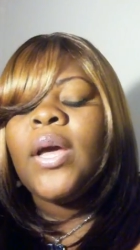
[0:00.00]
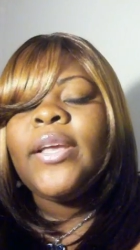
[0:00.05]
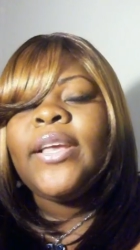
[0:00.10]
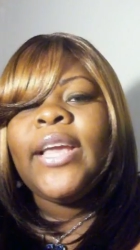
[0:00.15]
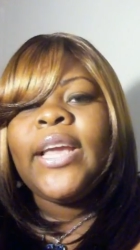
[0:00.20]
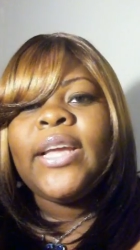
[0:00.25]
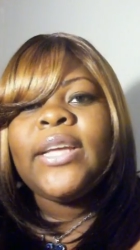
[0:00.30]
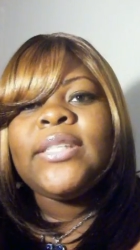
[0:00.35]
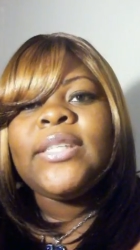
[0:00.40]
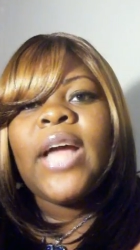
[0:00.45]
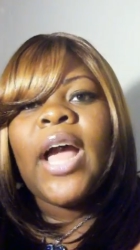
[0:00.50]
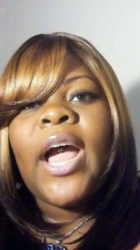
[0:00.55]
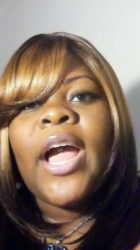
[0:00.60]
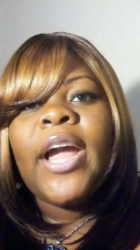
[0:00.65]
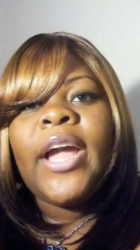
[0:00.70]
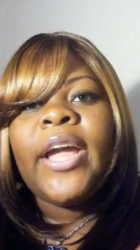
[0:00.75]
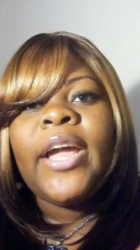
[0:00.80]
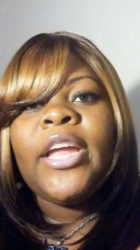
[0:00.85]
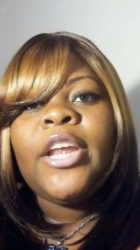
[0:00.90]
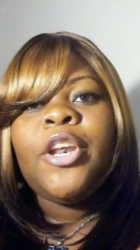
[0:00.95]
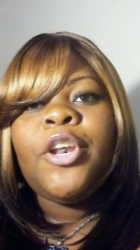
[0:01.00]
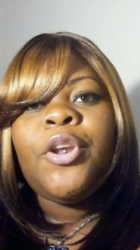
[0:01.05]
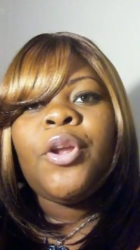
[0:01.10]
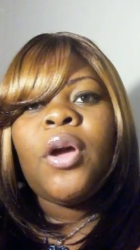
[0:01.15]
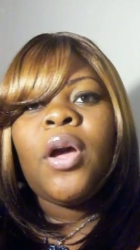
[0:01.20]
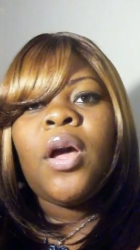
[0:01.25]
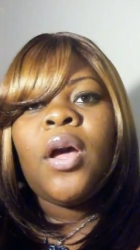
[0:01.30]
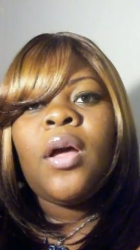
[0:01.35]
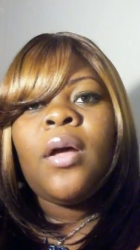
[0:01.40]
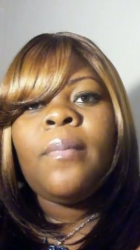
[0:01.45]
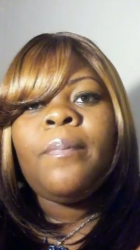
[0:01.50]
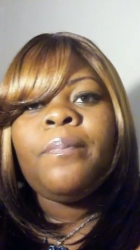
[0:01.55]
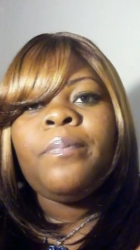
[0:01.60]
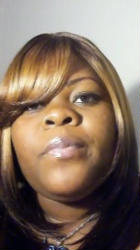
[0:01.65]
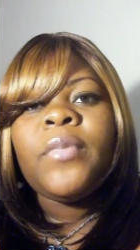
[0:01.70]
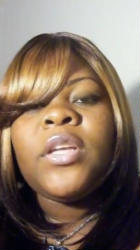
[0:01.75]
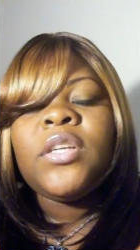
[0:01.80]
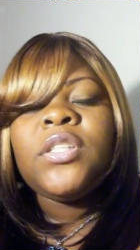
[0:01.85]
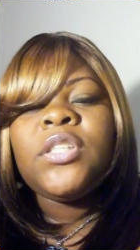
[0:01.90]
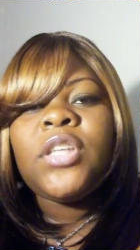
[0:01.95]
Gigs, I
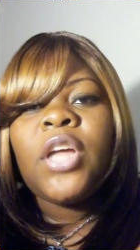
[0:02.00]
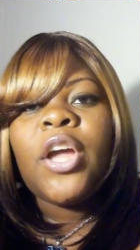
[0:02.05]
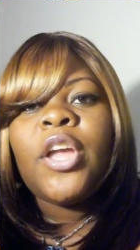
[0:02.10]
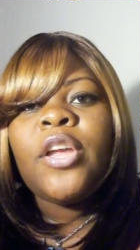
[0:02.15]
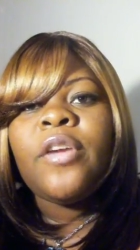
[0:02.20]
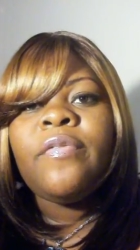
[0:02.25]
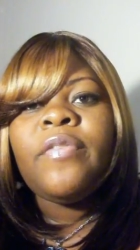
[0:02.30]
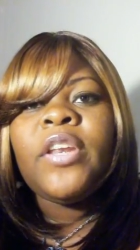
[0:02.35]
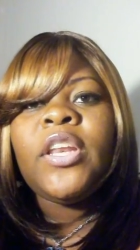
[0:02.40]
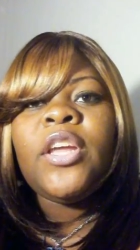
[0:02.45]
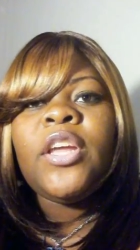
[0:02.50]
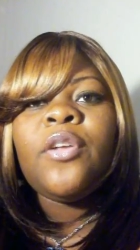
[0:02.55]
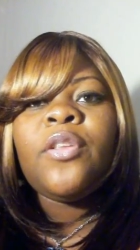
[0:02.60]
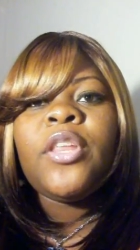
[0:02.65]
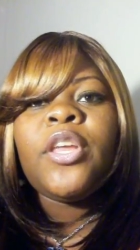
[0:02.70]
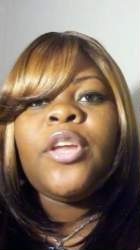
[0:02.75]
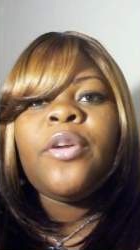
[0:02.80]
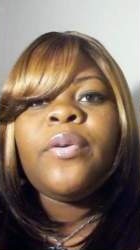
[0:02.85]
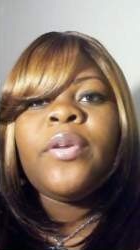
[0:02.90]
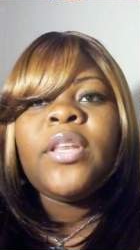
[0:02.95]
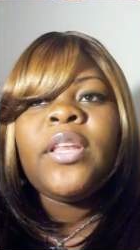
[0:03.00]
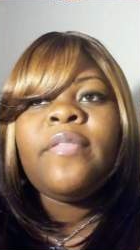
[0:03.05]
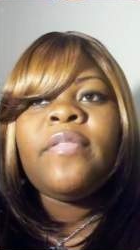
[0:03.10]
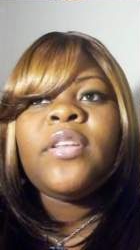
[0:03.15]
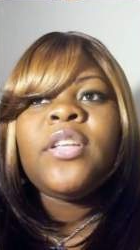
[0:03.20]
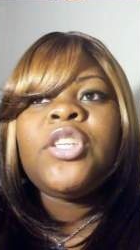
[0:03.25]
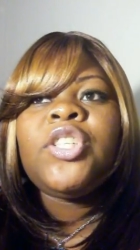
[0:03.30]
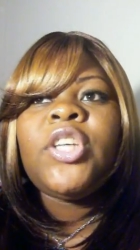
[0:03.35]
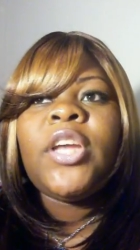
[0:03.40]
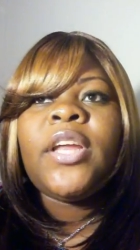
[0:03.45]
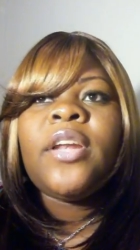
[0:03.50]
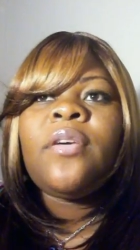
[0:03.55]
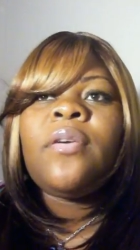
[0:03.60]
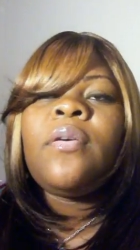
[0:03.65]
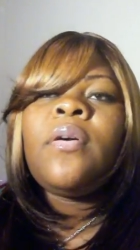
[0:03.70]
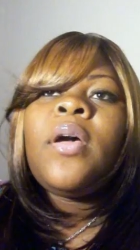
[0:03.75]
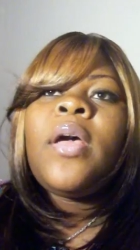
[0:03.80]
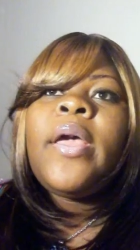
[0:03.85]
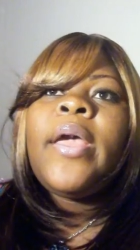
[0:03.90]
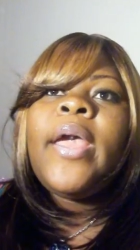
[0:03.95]
um, saw your video that you were leaving the
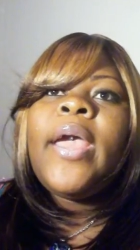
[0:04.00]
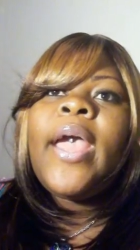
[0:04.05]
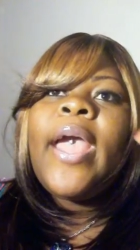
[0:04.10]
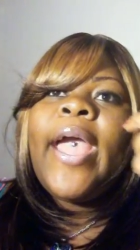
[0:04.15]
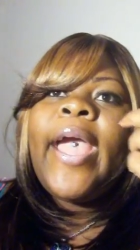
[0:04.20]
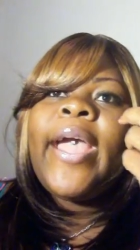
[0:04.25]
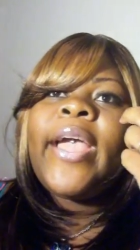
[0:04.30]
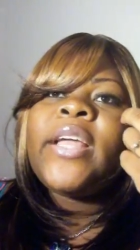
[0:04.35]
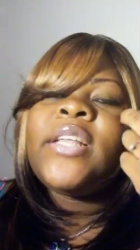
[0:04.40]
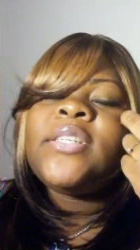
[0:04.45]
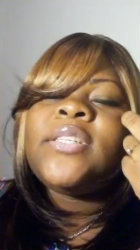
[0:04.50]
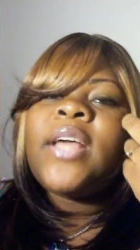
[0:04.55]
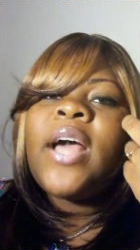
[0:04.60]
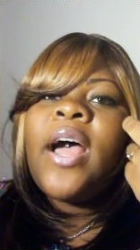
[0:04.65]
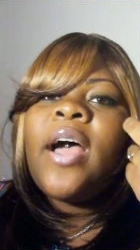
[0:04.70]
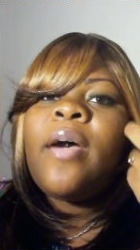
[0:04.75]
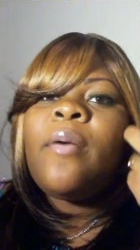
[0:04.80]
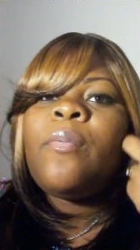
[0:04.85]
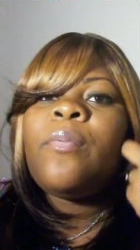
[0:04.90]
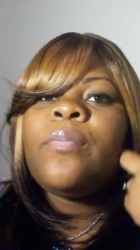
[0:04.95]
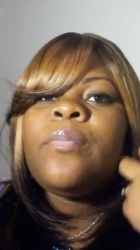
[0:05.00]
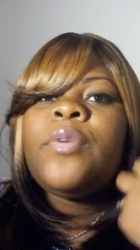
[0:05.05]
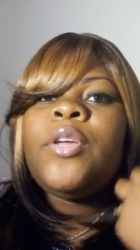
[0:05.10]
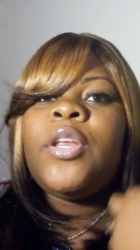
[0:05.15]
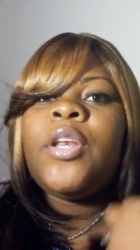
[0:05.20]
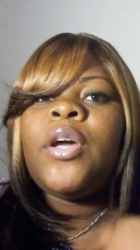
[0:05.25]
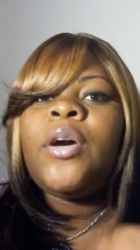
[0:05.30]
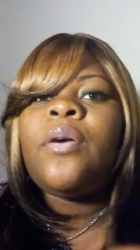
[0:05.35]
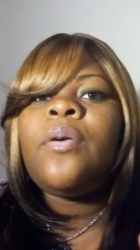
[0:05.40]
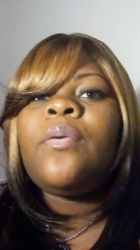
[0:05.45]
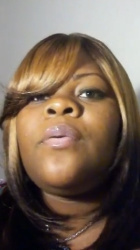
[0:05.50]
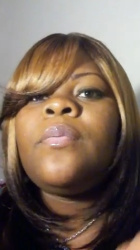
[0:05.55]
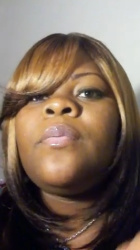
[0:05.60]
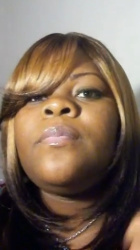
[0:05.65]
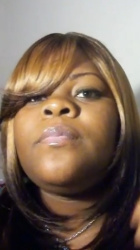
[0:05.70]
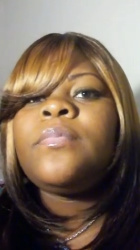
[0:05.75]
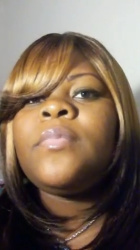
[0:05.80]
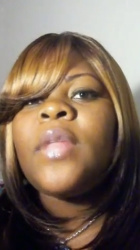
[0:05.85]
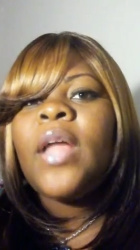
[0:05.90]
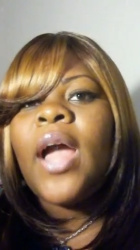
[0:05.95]
channel, and I, you know,
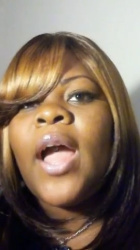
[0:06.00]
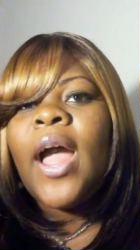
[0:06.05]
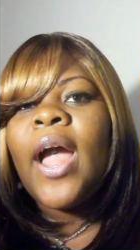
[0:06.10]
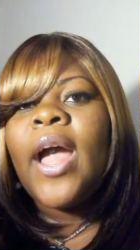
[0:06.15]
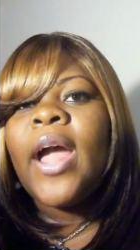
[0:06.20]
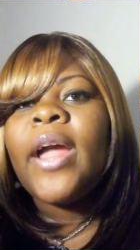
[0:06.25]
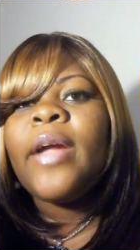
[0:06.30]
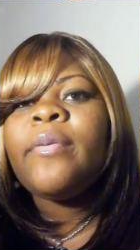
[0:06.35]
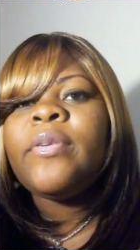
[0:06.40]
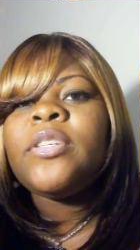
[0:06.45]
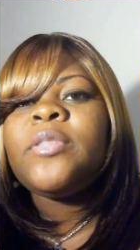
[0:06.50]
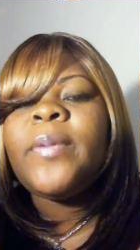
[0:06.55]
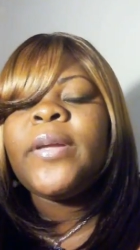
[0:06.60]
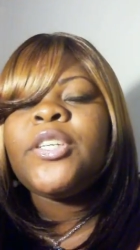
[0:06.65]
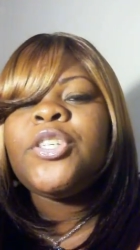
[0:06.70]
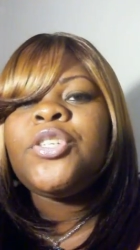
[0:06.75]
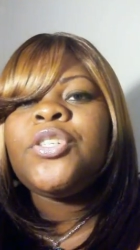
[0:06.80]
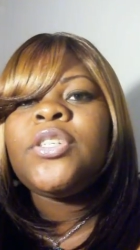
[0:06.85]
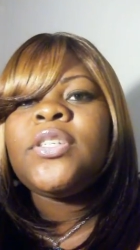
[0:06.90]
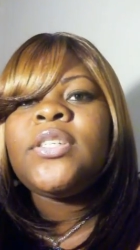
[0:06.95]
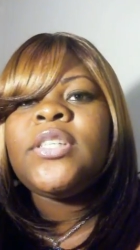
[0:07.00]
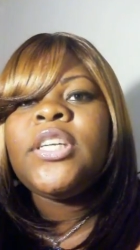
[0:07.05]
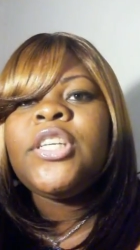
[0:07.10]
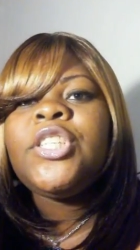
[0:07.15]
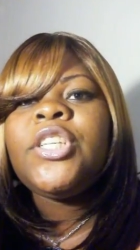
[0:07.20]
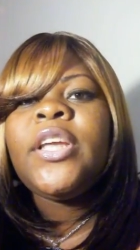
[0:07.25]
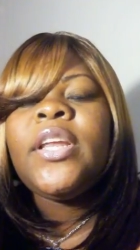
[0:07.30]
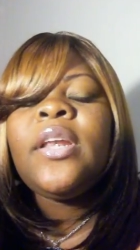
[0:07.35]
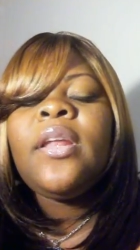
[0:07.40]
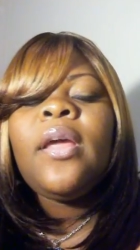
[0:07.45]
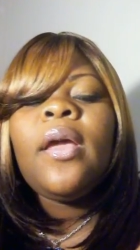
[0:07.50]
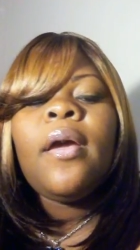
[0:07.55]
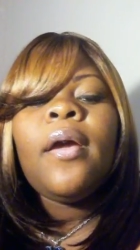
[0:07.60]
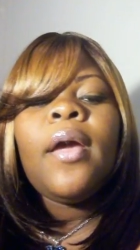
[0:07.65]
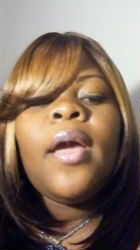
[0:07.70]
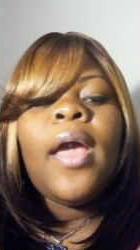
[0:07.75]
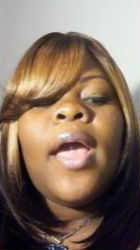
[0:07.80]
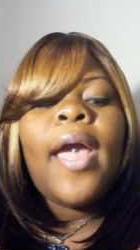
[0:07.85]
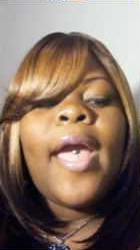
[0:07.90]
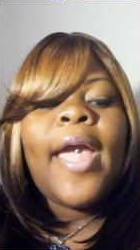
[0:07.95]
I respect your decision
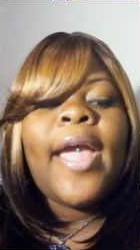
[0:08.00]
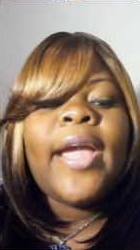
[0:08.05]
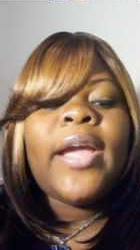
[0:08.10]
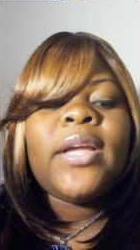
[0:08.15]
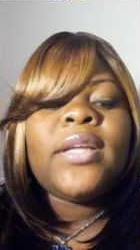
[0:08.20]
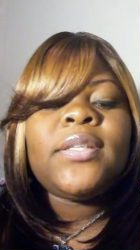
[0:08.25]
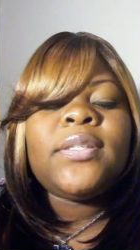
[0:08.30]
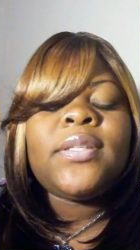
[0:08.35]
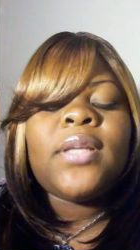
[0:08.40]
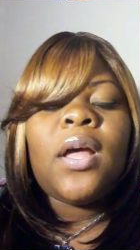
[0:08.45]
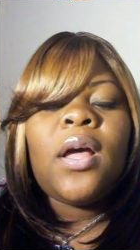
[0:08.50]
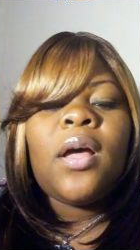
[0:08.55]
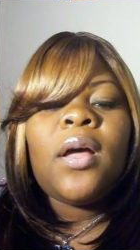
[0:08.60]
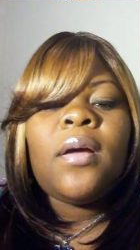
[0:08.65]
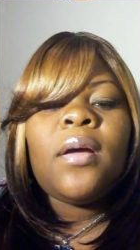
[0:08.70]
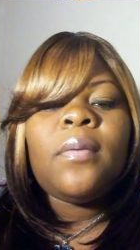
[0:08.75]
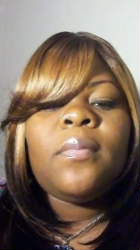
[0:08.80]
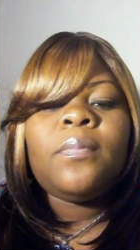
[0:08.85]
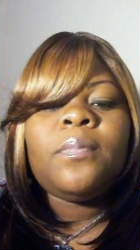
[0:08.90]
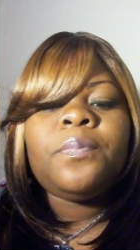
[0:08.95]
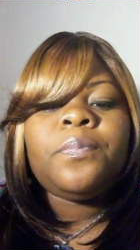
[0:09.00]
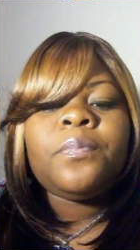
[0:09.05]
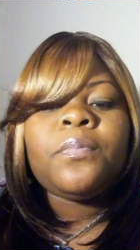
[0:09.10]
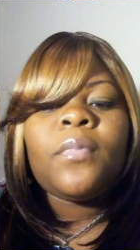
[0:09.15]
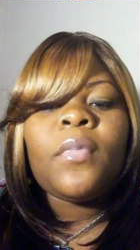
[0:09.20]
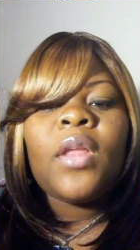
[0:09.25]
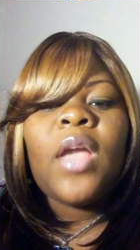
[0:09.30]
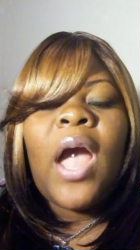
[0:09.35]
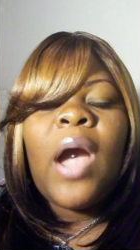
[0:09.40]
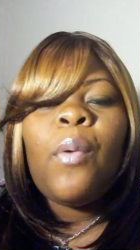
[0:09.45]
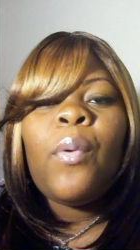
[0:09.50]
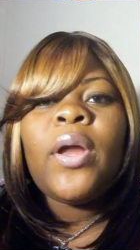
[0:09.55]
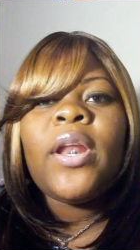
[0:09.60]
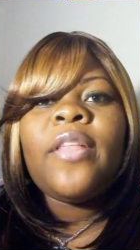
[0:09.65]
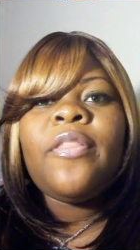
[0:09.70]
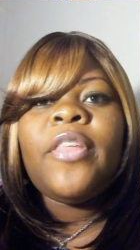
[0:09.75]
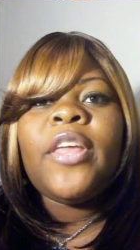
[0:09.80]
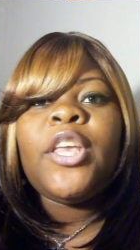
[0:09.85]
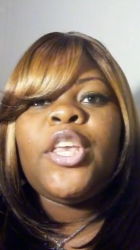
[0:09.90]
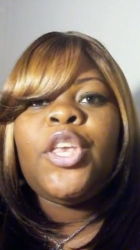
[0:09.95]
and um, I
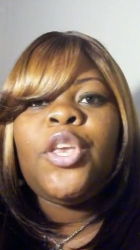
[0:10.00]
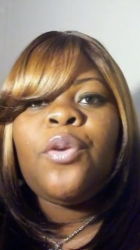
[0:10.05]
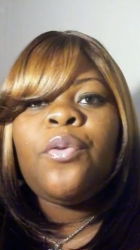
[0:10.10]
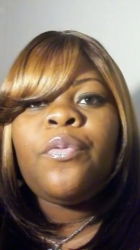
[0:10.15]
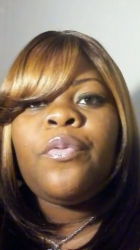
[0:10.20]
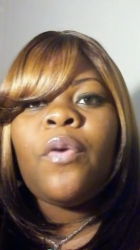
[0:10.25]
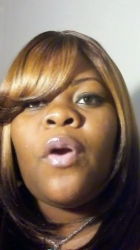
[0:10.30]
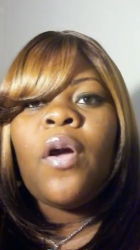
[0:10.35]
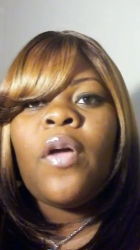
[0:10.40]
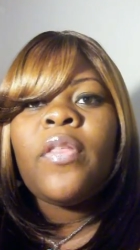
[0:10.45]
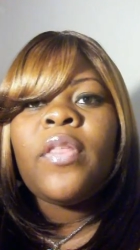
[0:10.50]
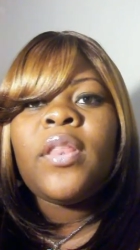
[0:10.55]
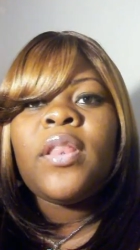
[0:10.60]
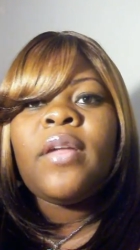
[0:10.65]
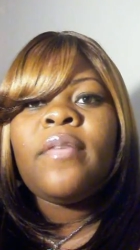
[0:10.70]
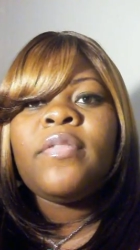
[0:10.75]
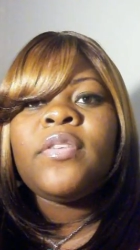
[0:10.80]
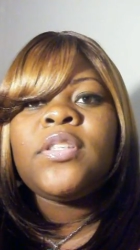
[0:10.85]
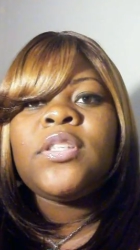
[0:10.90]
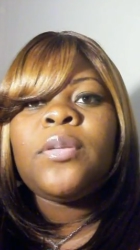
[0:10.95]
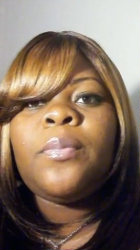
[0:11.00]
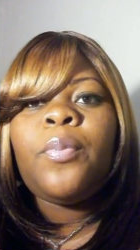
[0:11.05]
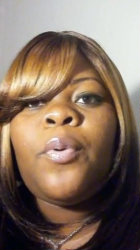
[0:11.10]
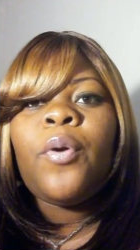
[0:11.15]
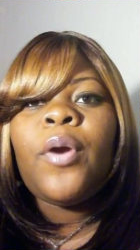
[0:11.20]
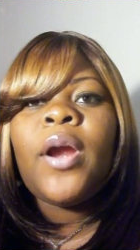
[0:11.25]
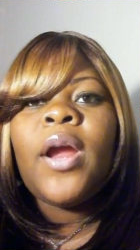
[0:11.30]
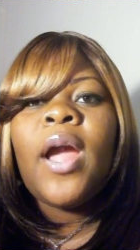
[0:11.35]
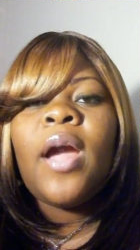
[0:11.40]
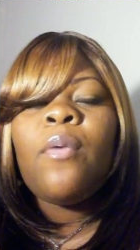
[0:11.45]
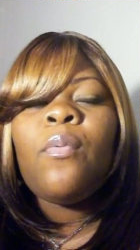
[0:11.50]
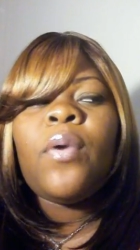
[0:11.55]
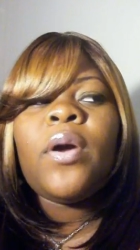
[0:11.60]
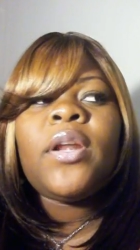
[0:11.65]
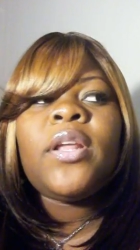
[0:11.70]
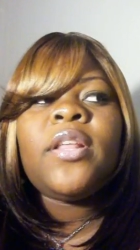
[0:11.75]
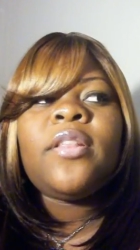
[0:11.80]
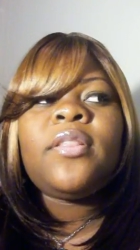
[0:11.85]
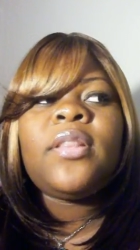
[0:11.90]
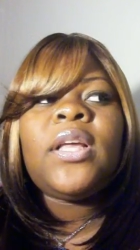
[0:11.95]
want to thank you for all the love and support. I
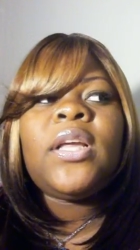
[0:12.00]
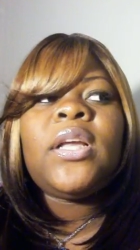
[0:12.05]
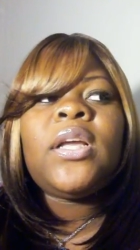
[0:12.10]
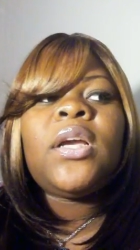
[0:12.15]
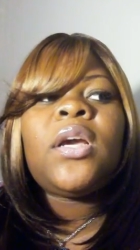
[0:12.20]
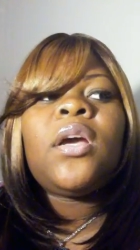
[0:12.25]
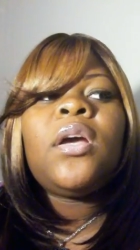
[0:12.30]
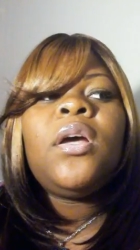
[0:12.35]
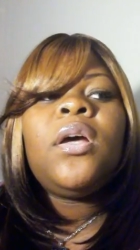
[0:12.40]
want to thank